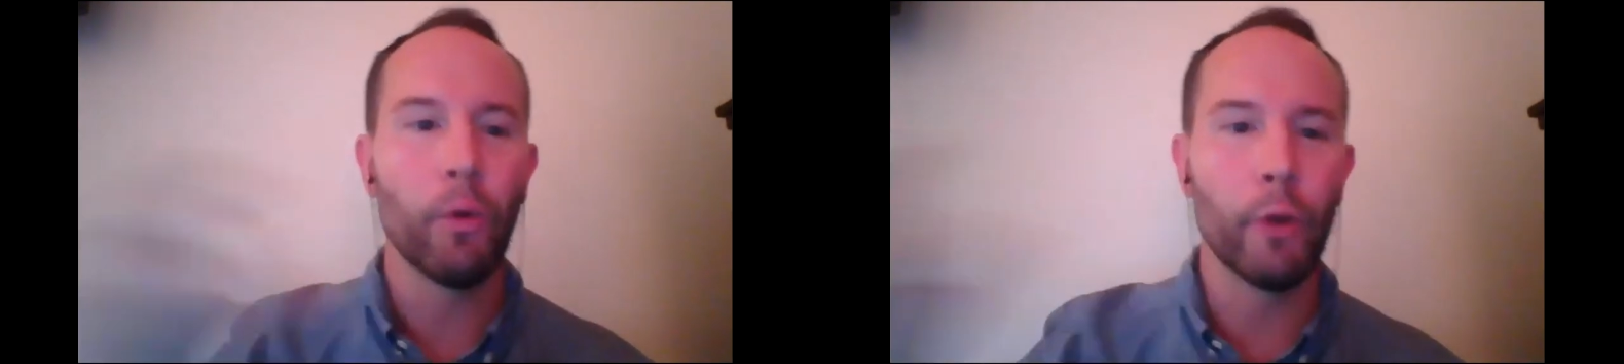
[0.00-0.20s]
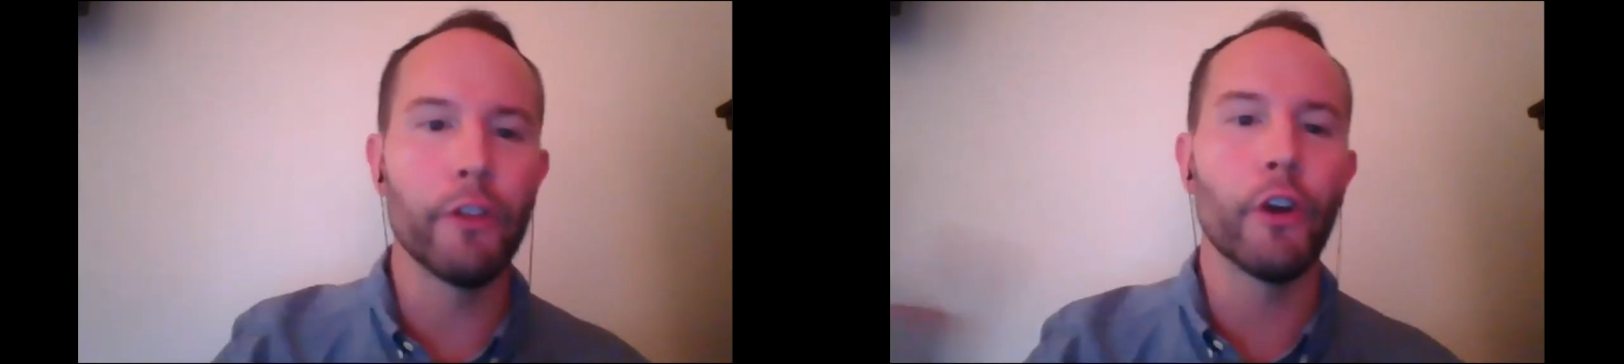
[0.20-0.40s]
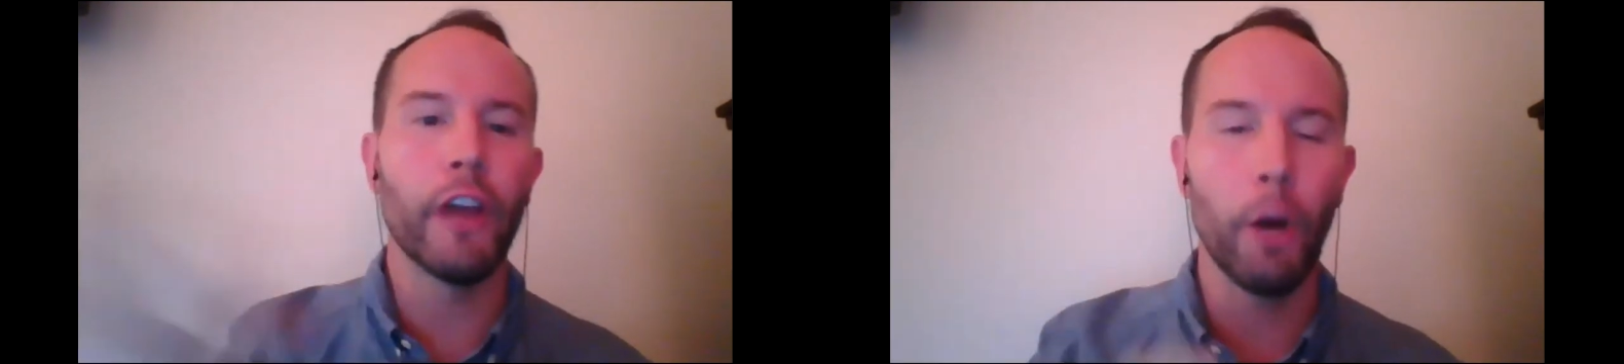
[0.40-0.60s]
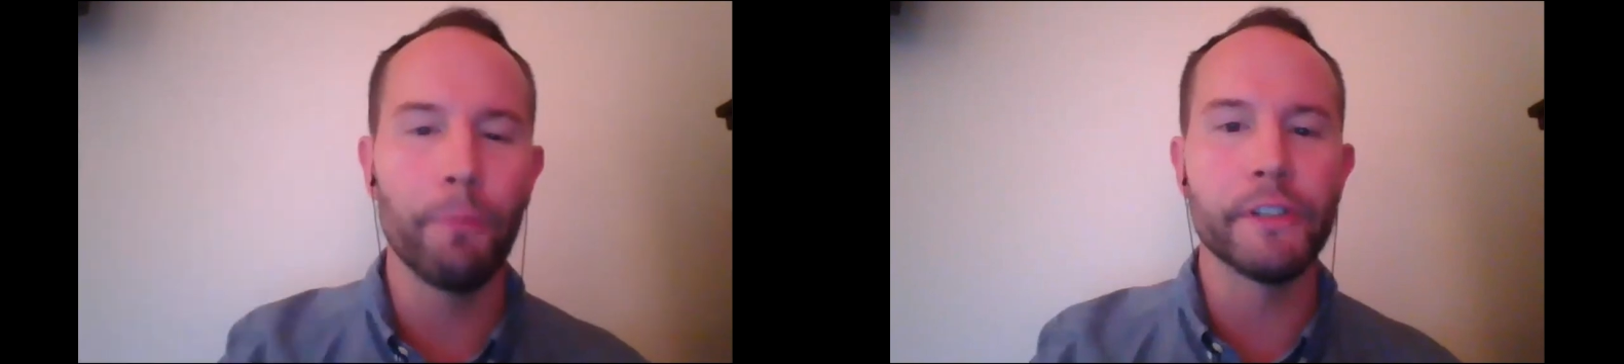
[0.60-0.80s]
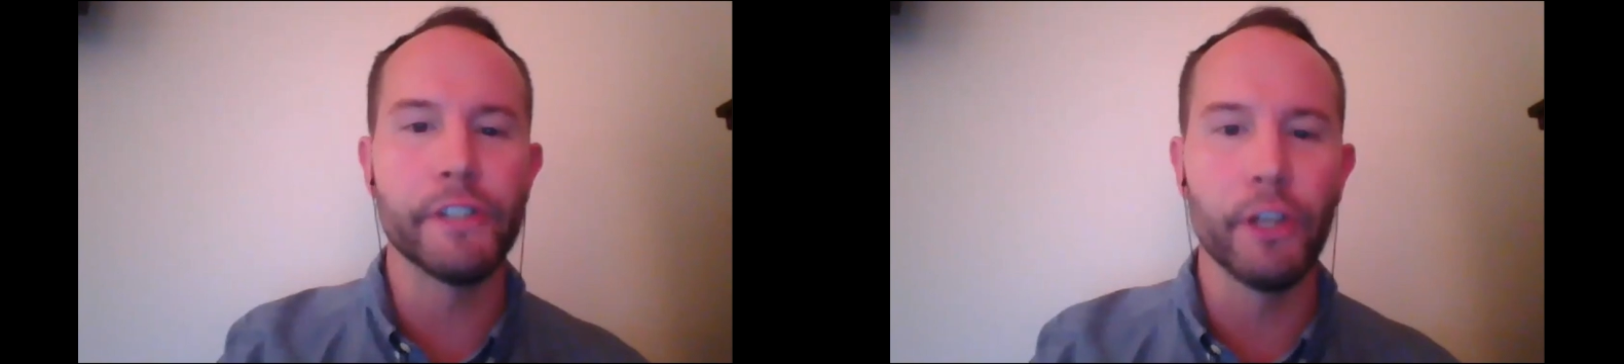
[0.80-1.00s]
We're there to
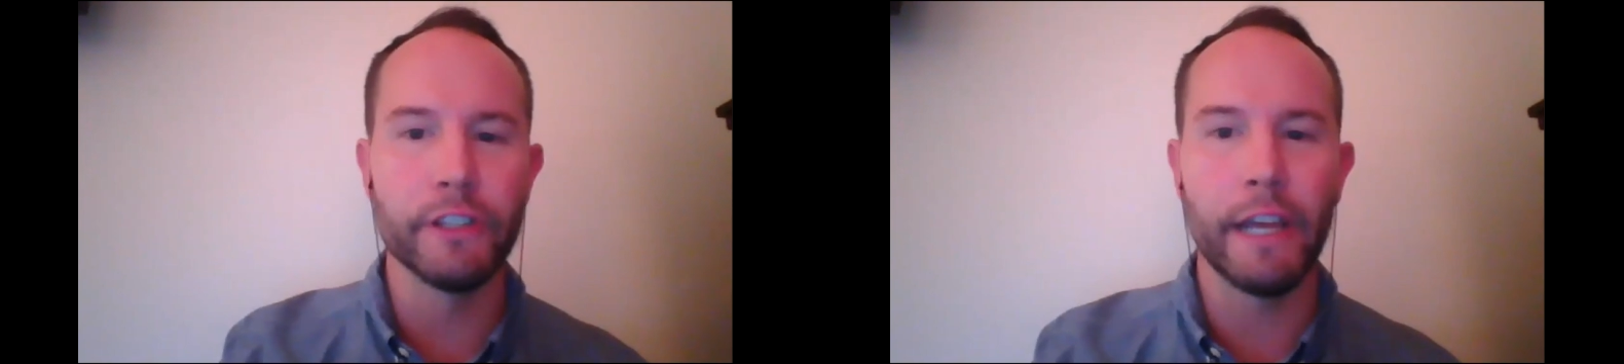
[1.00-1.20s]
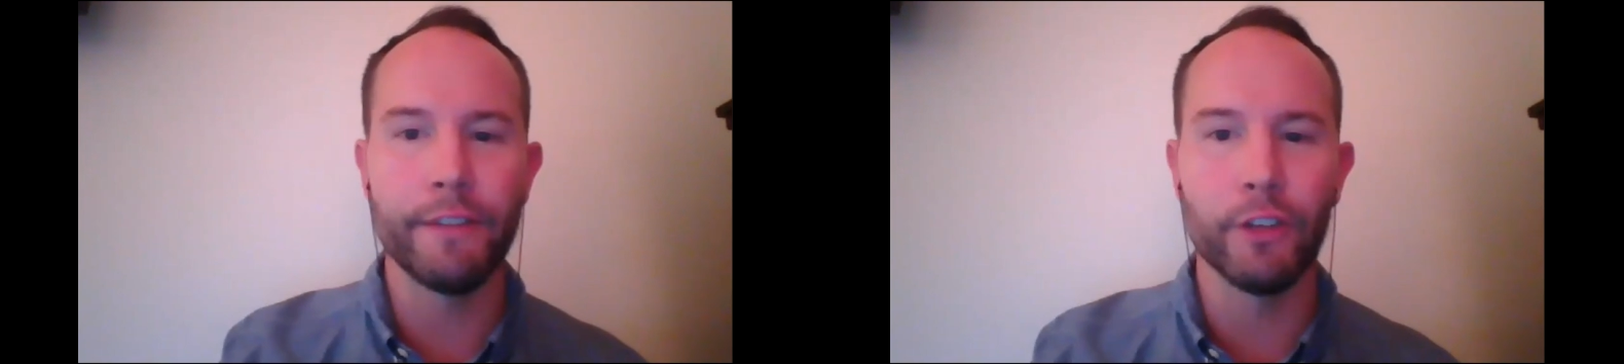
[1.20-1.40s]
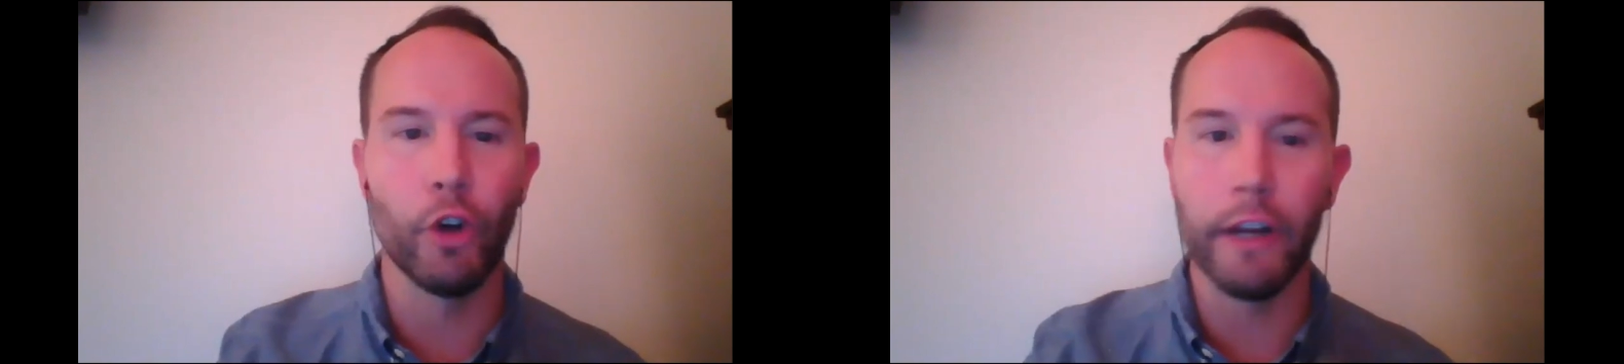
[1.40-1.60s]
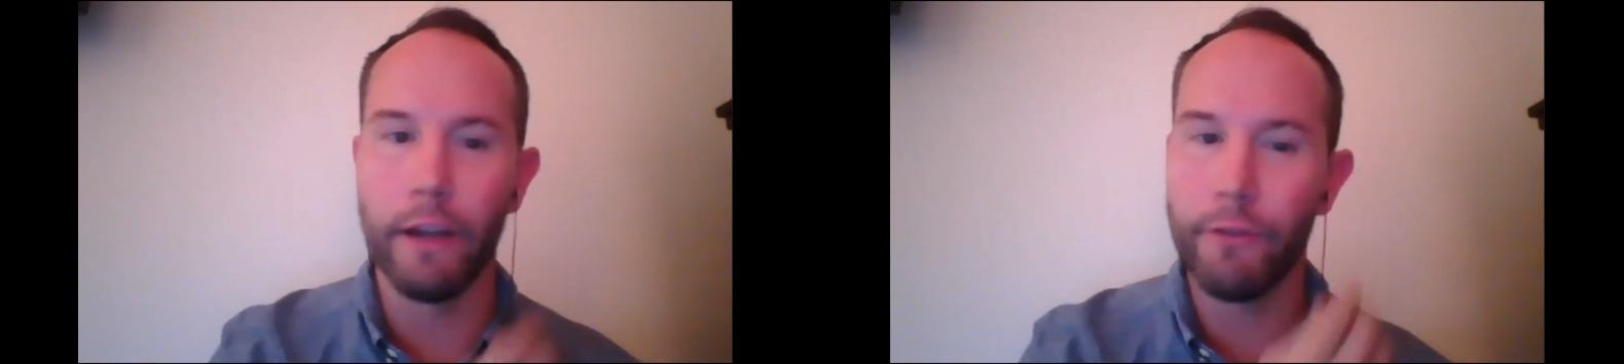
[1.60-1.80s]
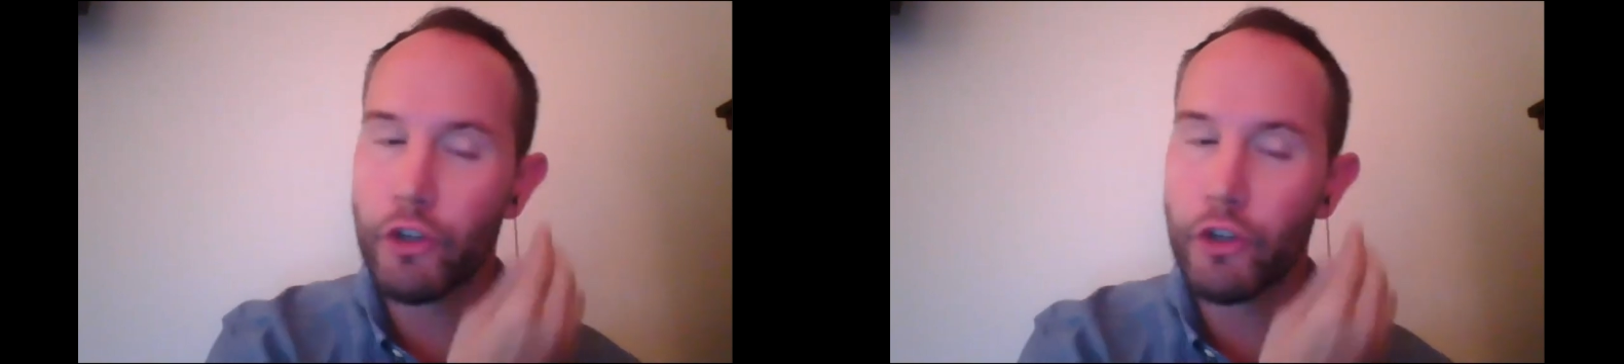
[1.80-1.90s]
help facilitate the learning of